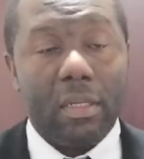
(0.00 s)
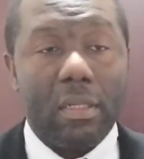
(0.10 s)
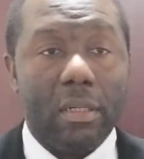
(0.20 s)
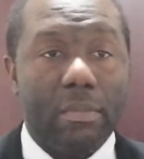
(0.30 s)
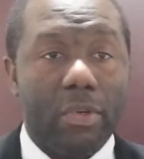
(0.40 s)

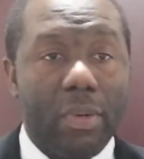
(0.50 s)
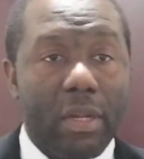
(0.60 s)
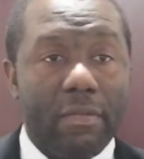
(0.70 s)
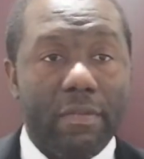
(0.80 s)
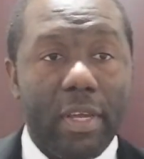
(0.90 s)
Number
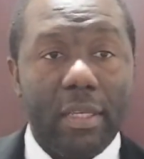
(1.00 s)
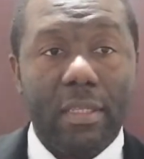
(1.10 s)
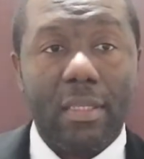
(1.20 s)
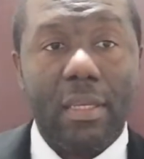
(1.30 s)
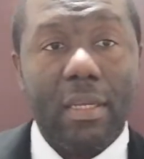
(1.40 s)
one,
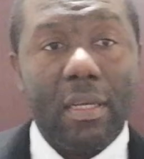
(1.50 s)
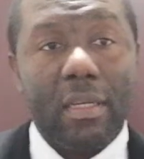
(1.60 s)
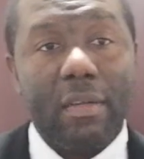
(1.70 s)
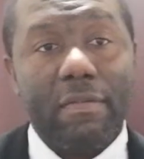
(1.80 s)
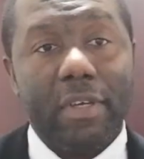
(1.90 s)
first,
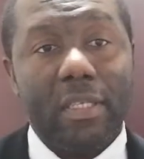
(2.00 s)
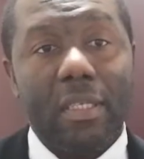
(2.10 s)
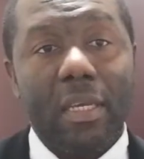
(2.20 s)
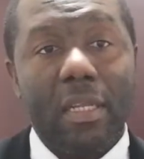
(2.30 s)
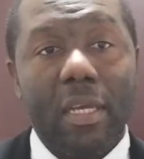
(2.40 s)
the
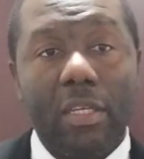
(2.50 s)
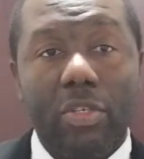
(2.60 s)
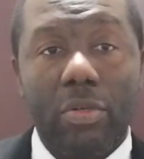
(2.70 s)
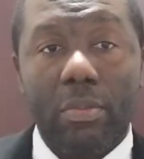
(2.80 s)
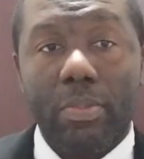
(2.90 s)
first aider
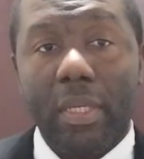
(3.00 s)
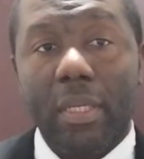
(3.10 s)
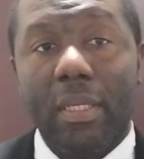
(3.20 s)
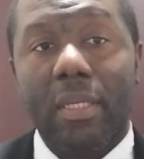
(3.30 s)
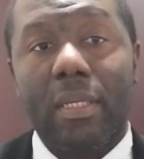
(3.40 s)
should
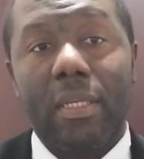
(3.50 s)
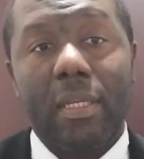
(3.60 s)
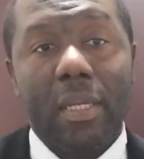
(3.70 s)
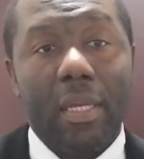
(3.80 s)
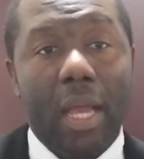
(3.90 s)
be
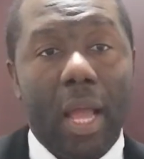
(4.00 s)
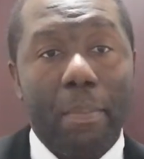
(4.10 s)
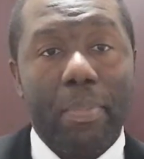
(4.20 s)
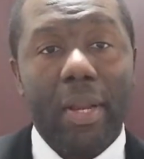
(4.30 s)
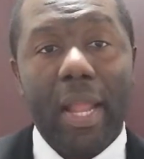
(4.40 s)

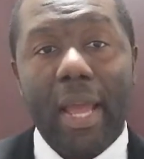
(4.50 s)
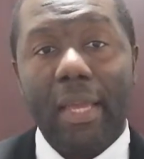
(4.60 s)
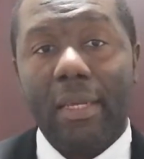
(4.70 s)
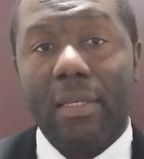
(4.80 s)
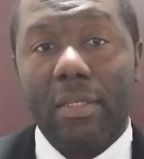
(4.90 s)

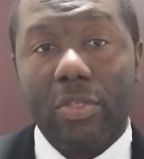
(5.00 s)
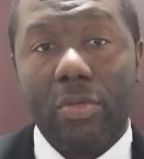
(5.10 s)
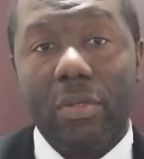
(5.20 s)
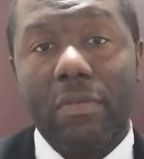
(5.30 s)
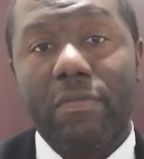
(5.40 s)
applied
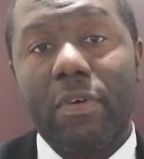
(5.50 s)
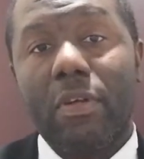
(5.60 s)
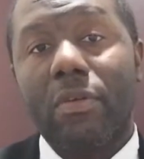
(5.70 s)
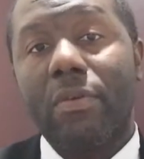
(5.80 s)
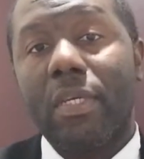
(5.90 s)
to the
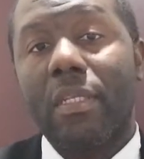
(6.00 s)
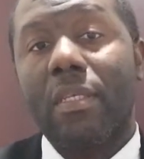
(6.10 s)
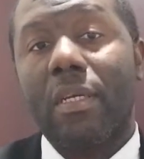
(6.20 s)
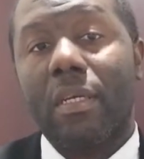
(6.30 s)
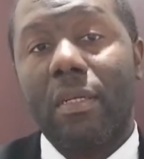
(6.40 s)
following
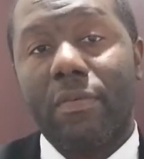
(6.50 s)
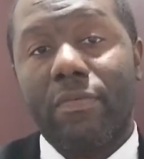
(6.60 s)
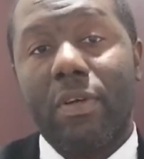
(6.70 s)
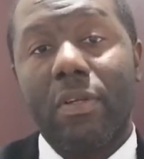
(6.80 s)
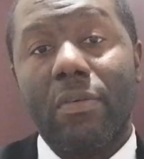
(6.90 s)

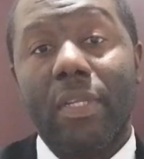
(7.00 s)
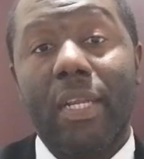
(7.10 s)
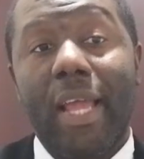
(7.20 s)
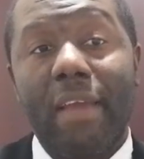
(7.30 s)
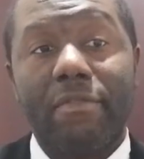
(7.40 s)

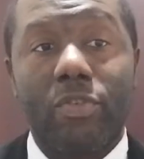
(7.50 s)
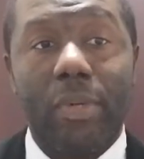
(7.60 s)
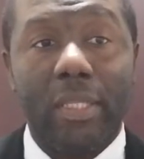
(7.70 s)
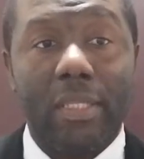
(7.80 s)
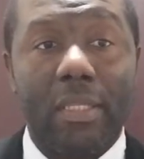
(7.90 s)

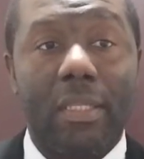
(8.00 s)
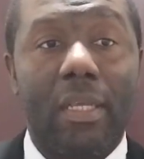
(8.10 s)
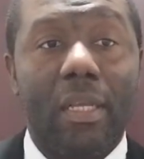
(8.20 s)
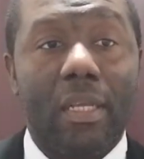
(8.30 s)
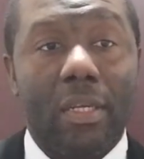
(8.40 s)

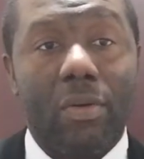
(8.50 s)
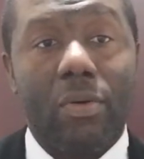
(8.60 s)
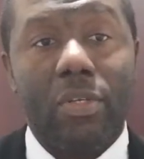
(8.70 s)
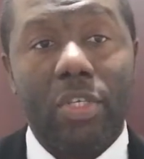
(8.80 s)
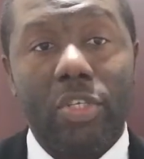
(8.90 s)
life-threatening
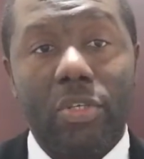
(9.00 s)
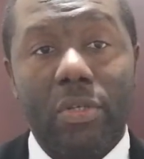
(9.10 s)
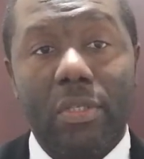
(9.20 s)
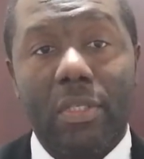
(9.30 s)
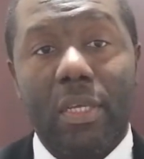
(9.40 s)

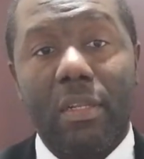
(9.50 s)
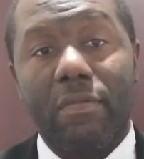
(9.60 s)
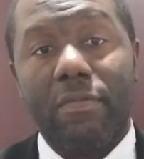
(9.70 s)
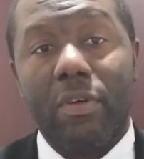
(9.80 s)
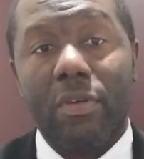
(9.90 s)
conditions in the
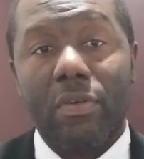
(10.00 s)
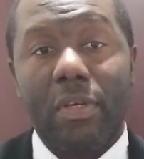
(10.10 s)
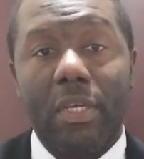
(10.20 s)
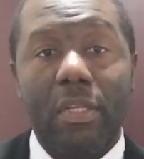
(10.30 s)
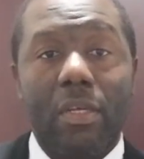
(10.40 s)

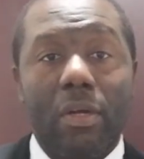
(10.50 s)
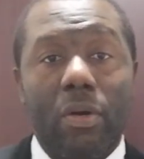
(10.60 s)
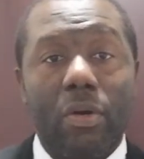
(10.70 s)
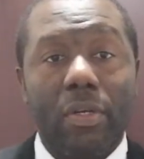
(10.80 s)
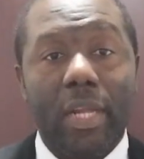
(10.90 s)
following
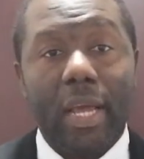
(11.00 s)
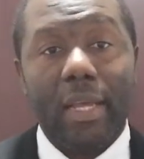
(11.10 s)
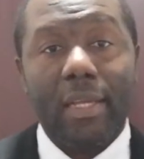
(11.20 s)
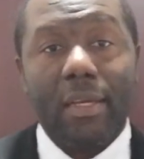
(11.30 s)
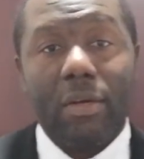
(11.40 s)

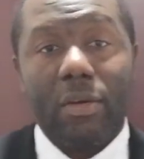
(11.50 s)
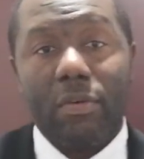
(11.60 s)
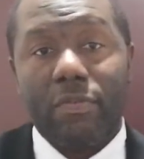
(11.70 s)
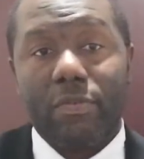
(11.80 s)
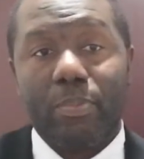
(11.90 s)
order
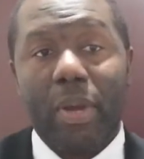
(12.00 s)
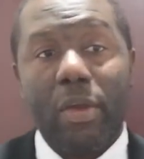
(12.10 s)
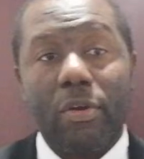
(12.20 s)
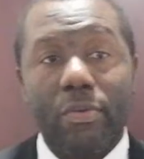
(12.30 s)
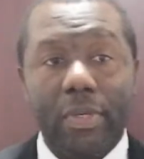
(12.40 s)
of
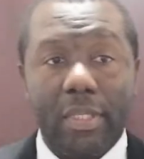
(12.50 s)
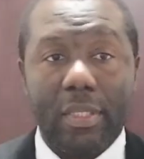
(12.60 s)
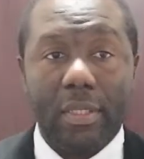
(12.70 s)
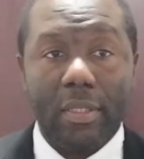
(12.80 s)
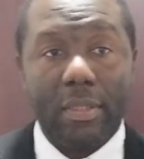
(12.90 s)

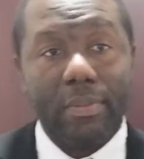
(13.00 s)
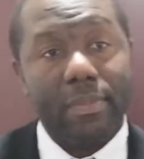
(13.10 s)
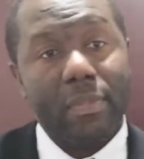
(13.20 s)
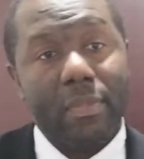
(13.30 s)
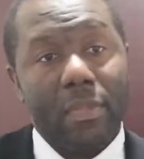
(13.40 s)
priorities.